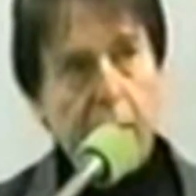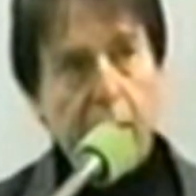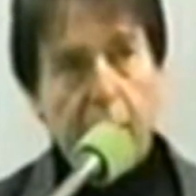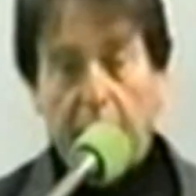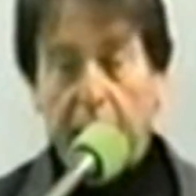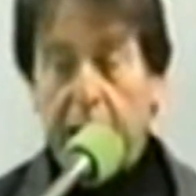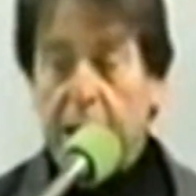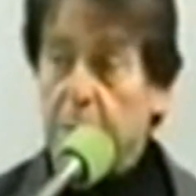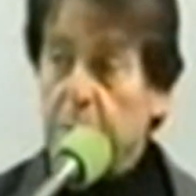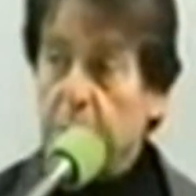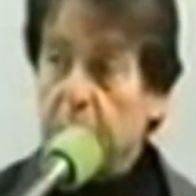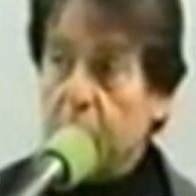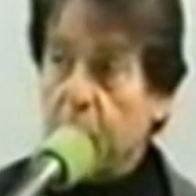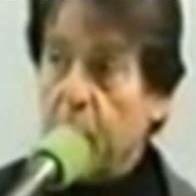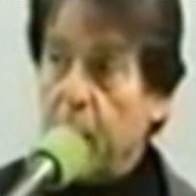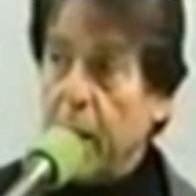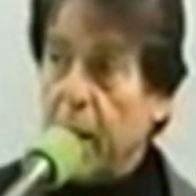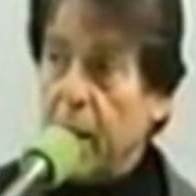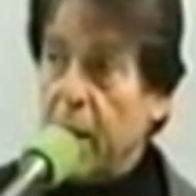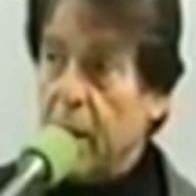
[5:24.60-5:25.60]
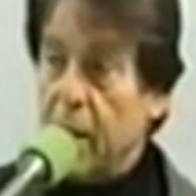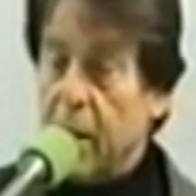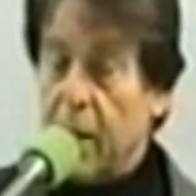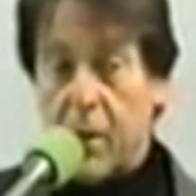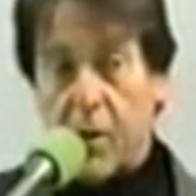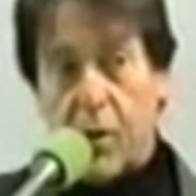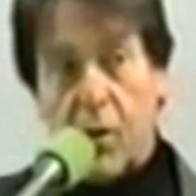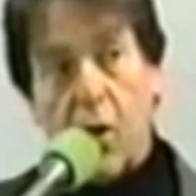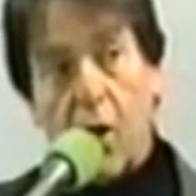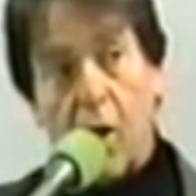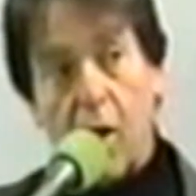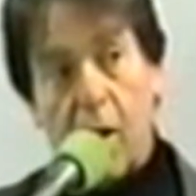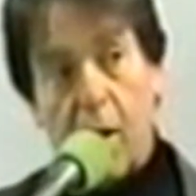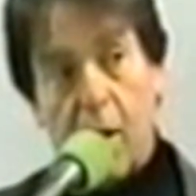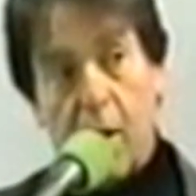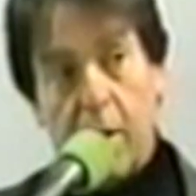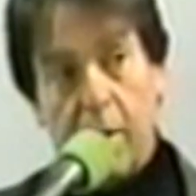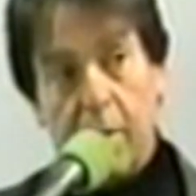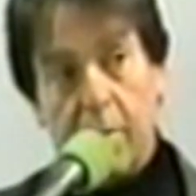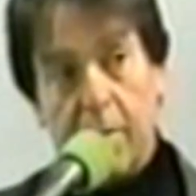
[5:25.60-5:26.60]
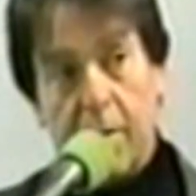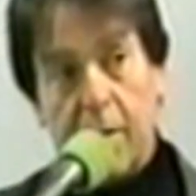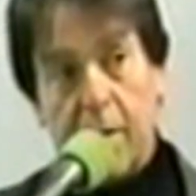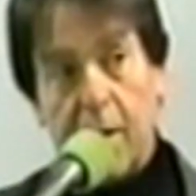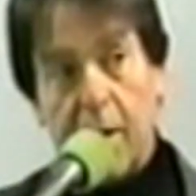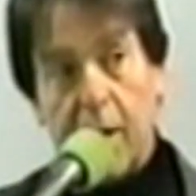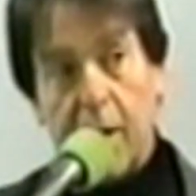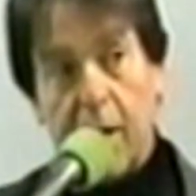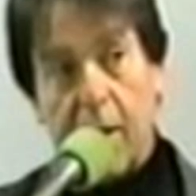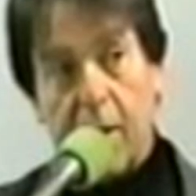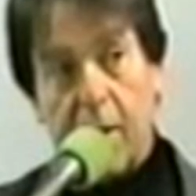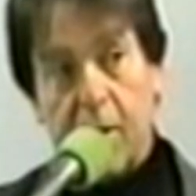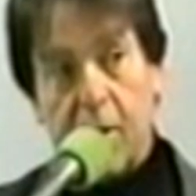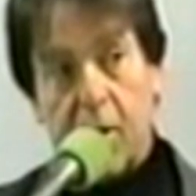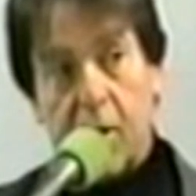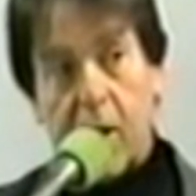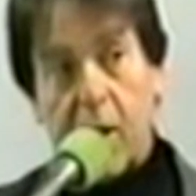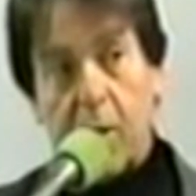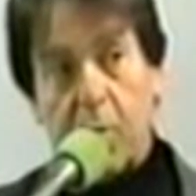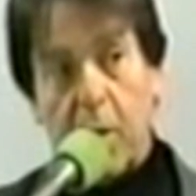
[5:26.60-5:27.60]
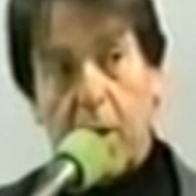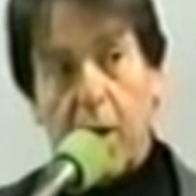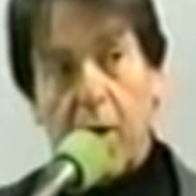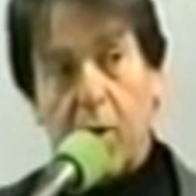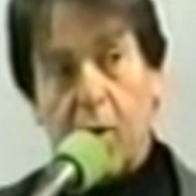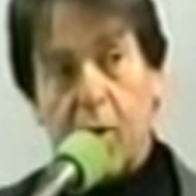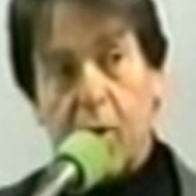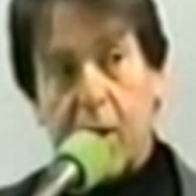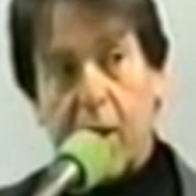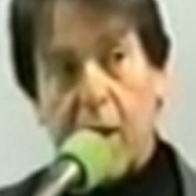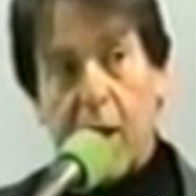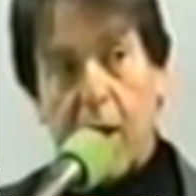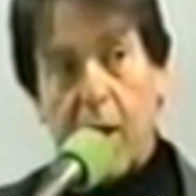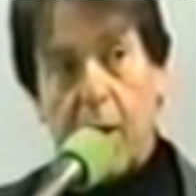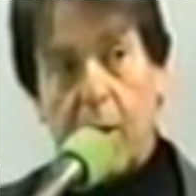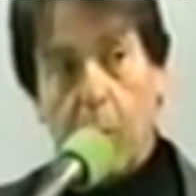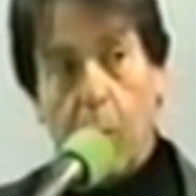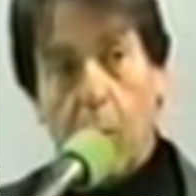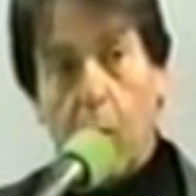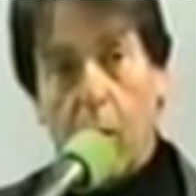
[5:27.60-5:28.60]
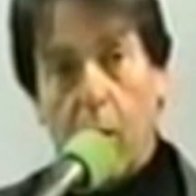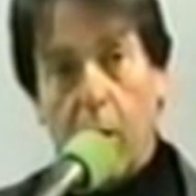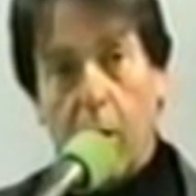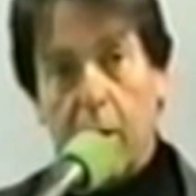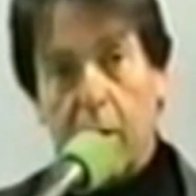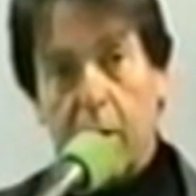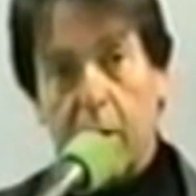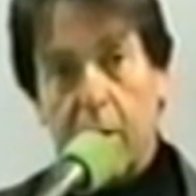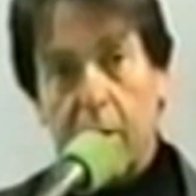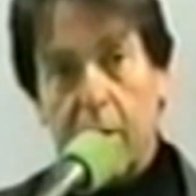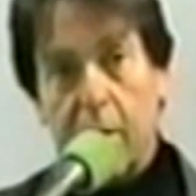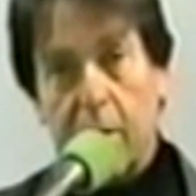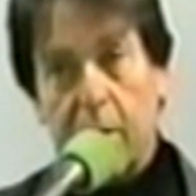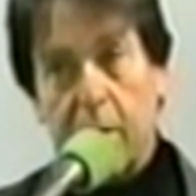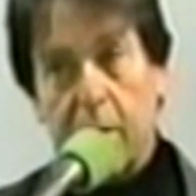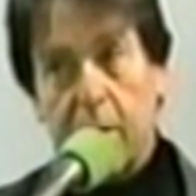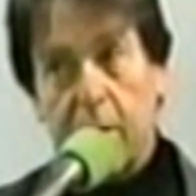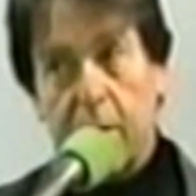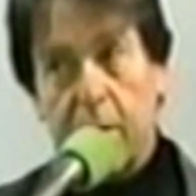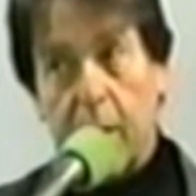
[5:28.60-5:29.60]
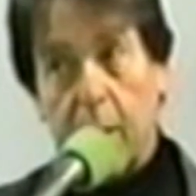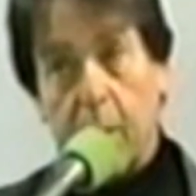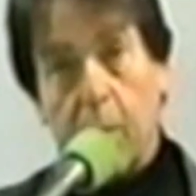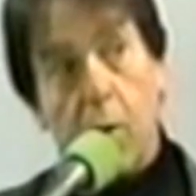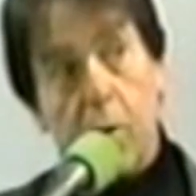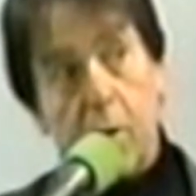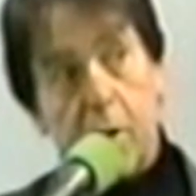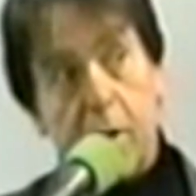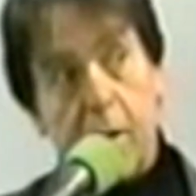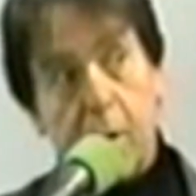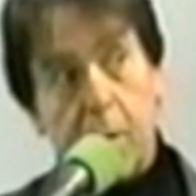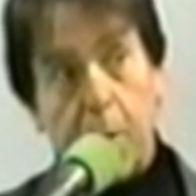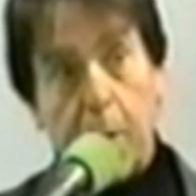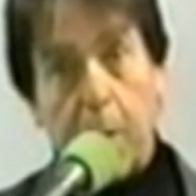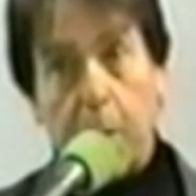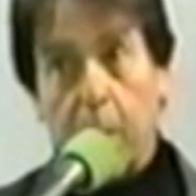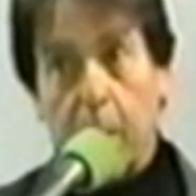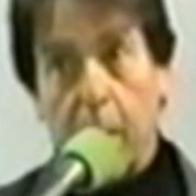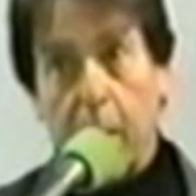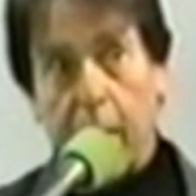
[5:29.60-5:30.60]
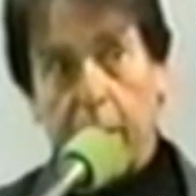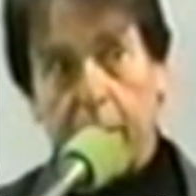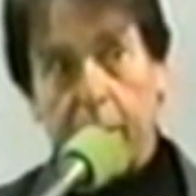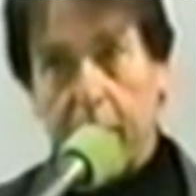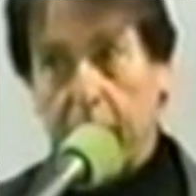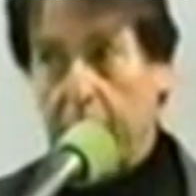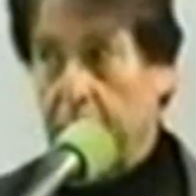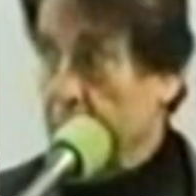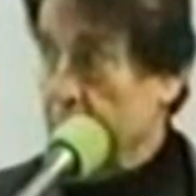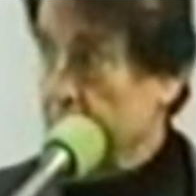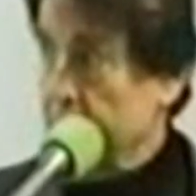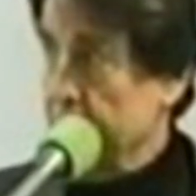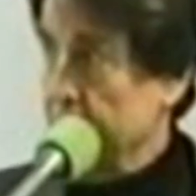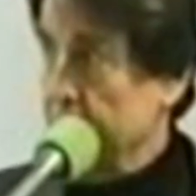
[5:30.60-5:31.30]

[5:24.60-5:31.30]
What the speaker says: And I could be speaking to this doll, and she would understand more than most of the people out there.